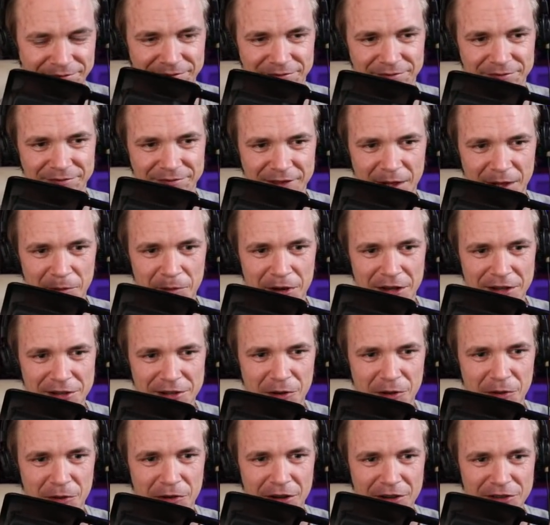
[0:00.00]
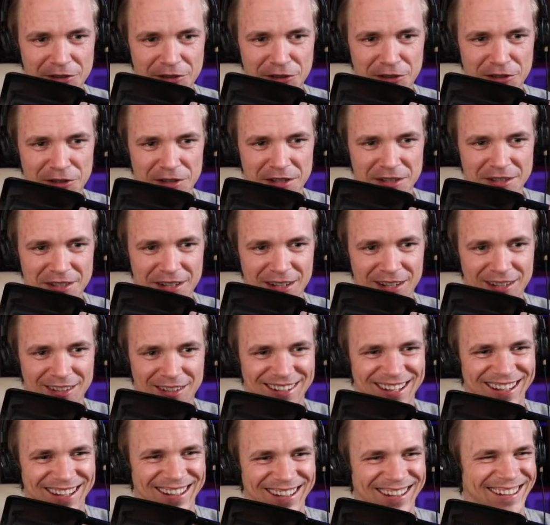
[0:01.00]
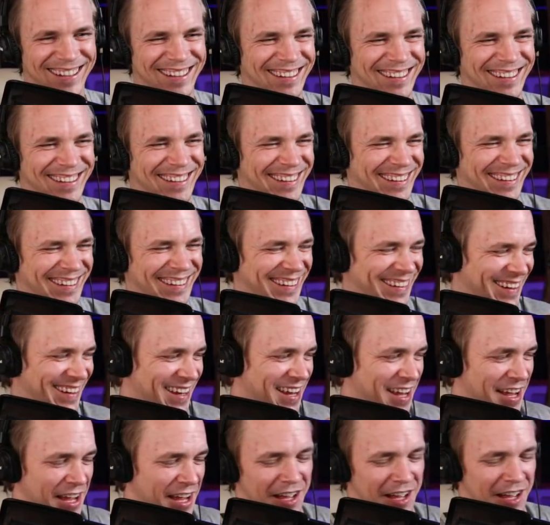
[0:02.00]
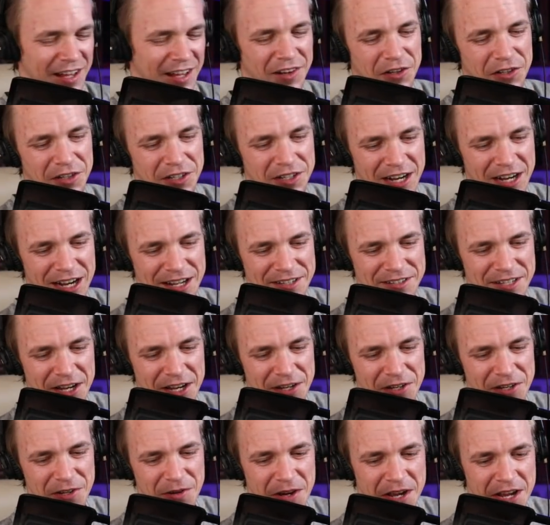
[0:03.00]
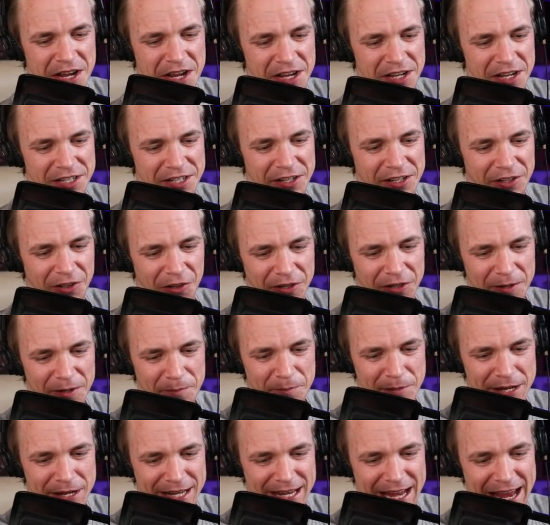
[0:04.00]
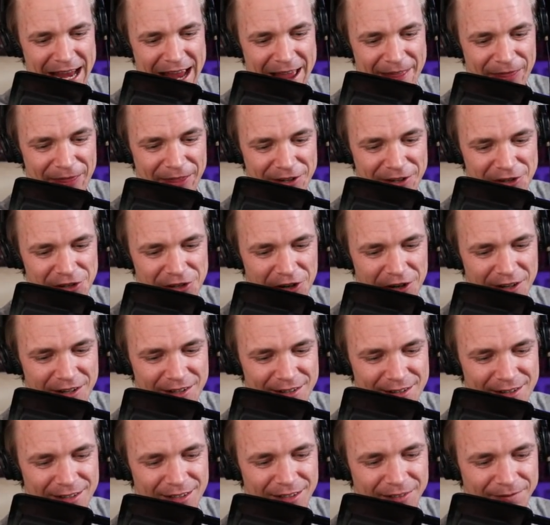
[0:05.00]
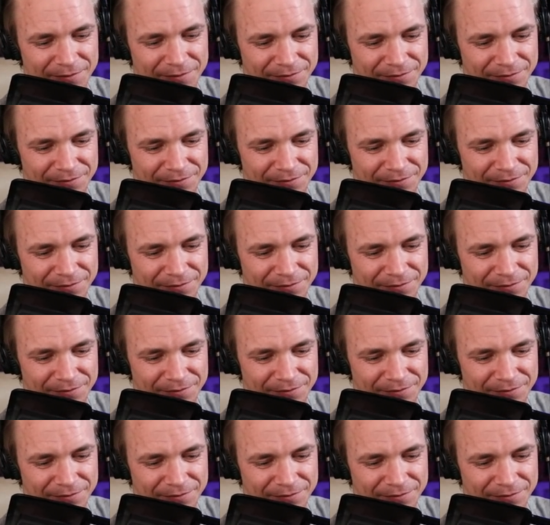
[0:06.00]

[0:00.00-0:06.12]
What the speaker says: I'm not so narcissistic. Look, guys, now you can look at me and the charts.